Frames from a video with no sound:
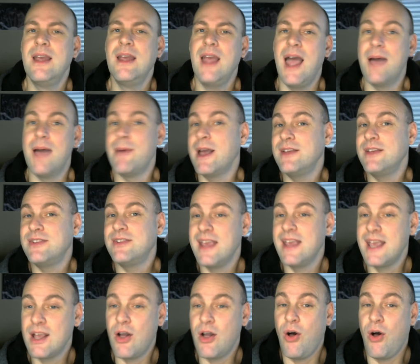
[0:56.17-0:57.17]
Am I
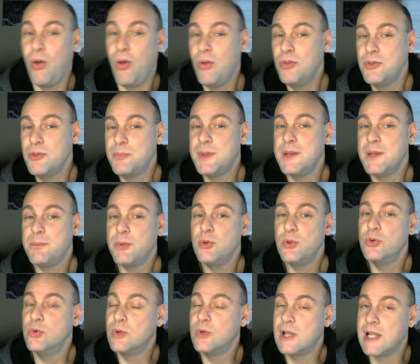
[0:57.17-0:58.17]
saying all the people
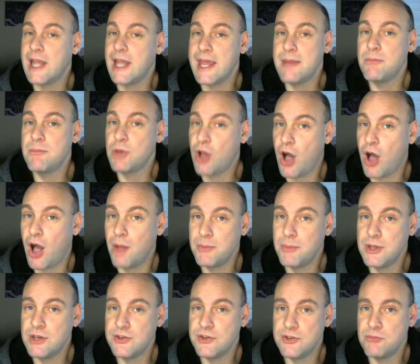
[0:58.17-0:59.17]
who claim
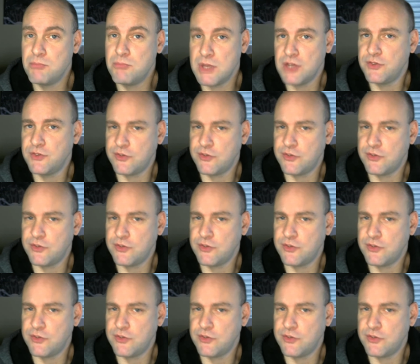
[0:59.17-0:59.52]
communism means